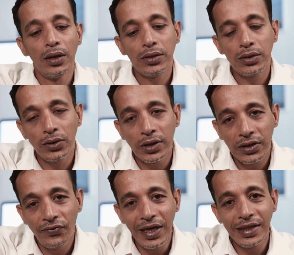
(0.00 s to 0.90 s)
So the
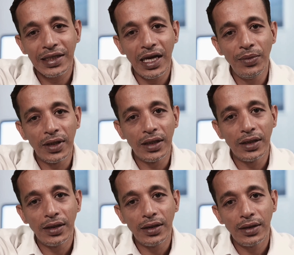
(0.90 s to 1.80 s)
surveillance
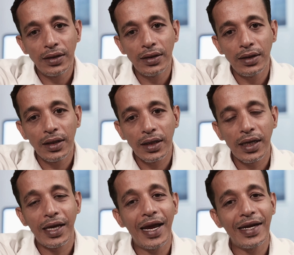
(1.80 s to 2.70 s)
camera
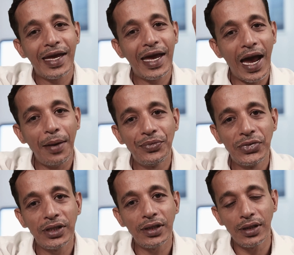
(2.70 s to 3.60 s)
can
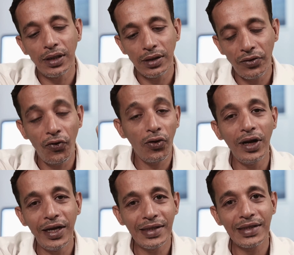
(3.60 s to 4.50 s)
capture, the
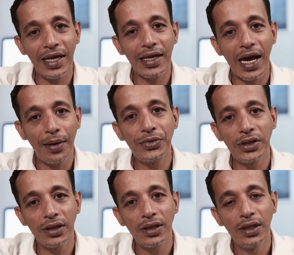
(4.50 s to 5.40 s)
focal lens can
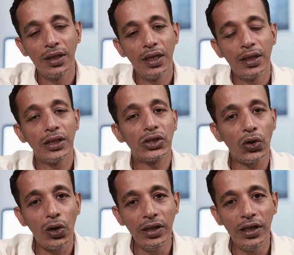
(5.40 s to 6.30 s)
capture the
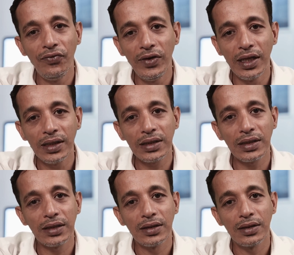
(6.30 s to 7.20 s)
solid
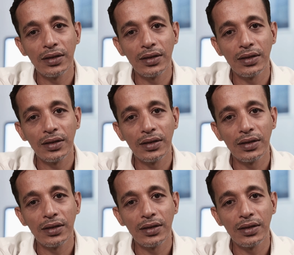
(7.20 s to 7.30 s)
evidence,